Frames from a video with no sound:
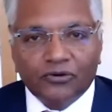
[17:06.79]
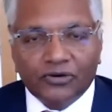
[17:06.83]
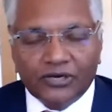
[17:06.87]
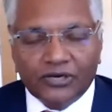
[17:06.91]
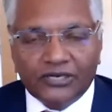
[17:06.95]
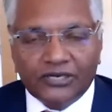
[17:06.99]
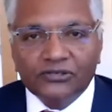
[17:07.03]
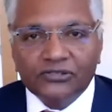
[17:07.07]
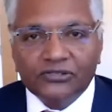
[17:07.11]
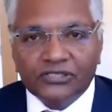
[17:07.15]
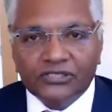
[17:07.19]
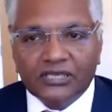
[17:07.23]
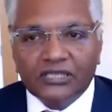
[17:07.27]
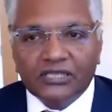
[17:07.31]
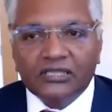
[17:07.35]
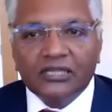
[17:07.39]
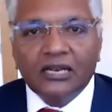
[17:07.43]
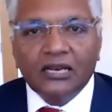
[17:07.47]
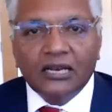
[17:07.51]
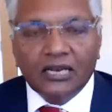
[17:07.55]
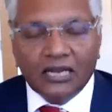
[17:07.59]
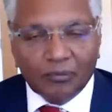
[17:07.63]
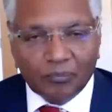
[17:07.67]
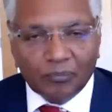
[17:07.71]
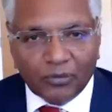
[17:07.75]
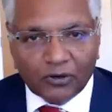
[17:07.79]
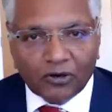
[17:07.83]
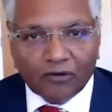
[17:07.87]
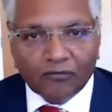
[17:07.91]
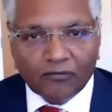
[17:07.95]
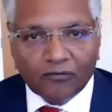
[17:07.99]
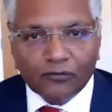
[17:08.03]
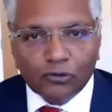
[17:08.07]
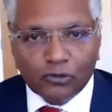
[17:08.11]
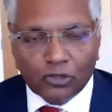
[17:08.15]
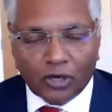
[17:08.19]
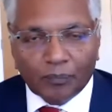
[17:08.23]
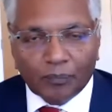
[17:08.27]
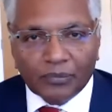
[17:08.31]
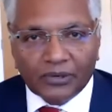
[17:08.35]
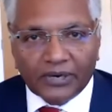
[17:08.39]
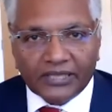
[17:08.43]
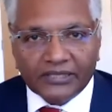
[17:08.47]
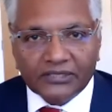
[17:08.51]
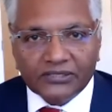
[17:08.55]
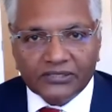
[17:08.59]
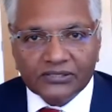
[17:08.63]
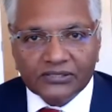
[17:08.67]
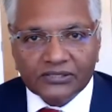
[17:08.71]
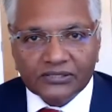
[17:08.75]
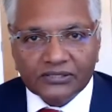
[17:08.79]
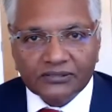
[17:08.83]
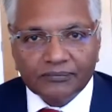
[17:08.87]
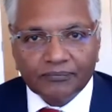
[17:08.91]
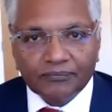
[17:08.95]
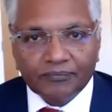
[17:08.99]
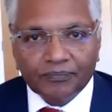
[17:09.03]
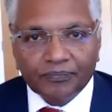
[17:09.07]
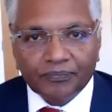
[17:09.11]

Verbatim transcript: reducing the number of droplets